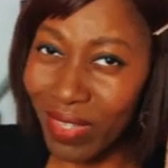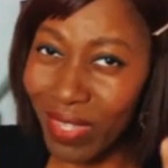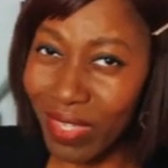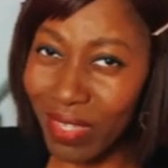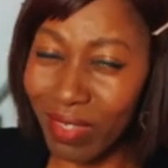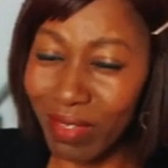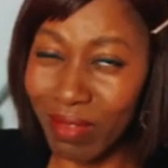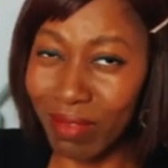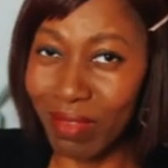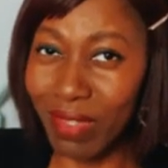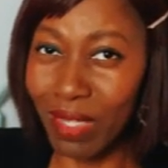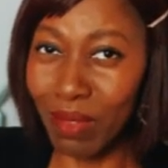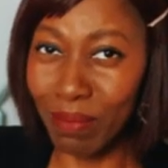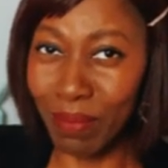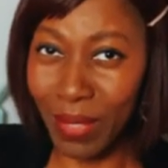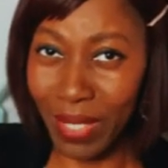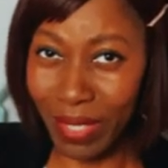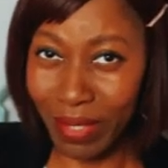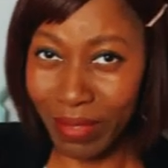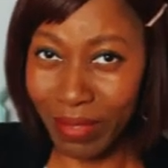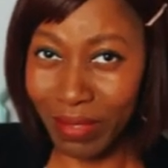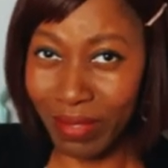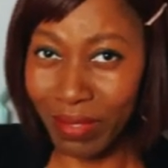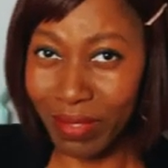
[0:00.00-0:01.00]
thing that
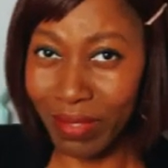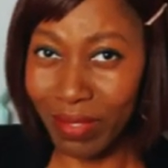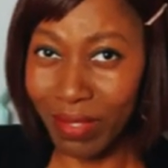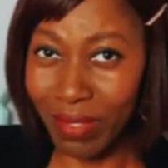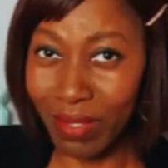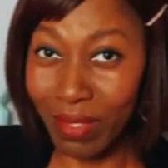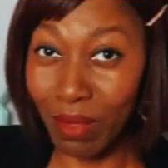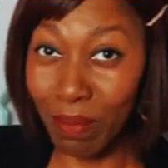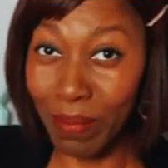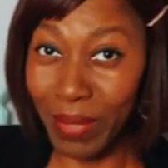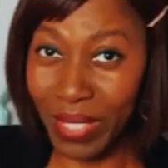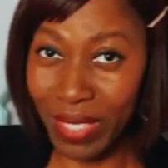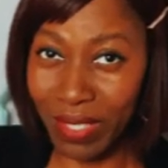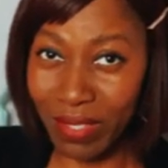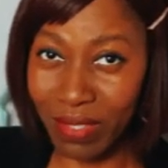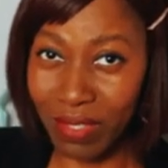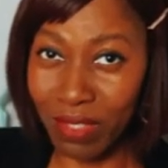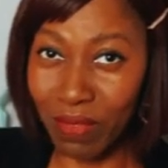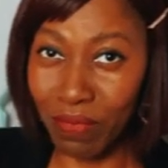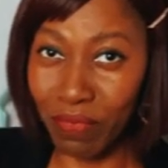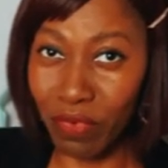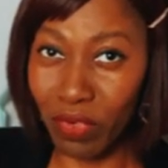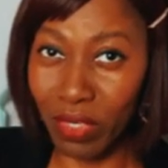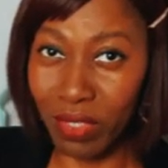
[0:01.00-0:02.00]
makes the biggest
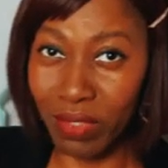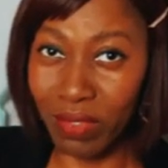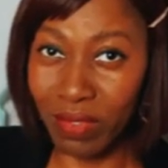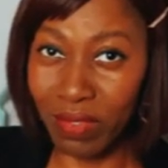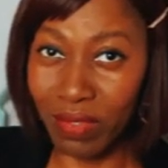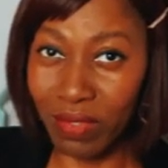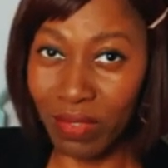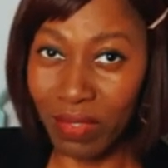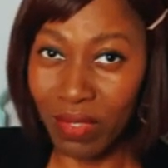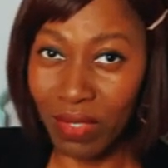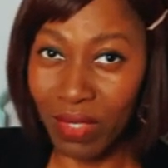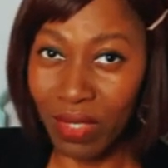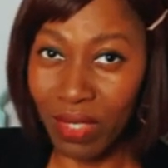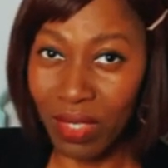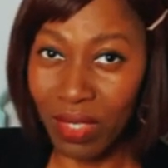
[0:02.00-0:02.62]
difference,